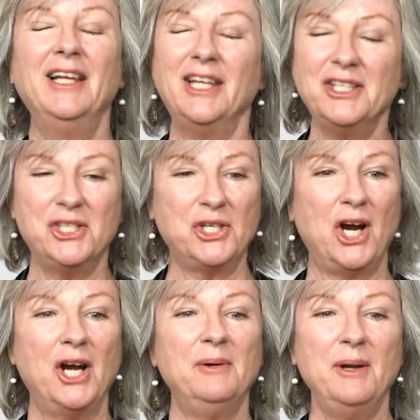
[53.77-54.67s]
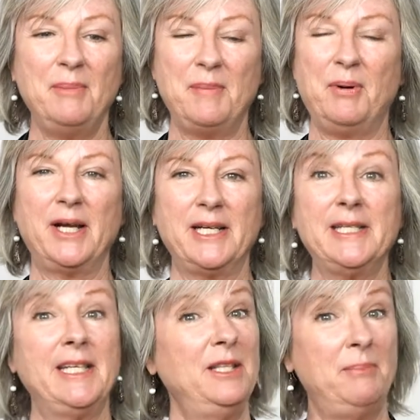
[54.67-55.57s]
Let's start by
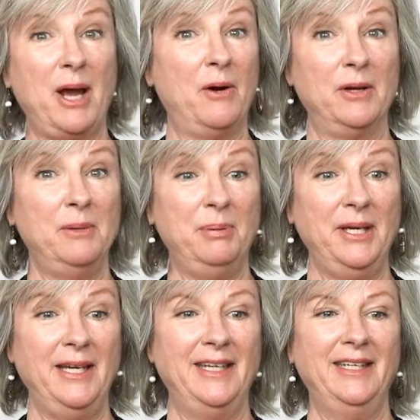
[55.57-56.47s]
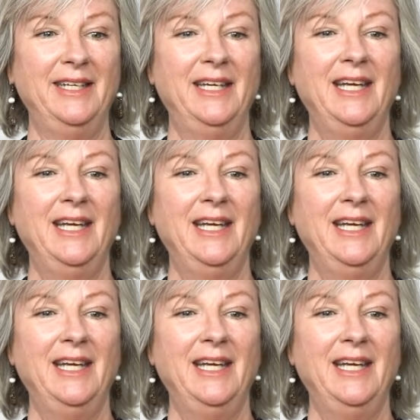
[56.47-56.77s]
practicing the power of the pen.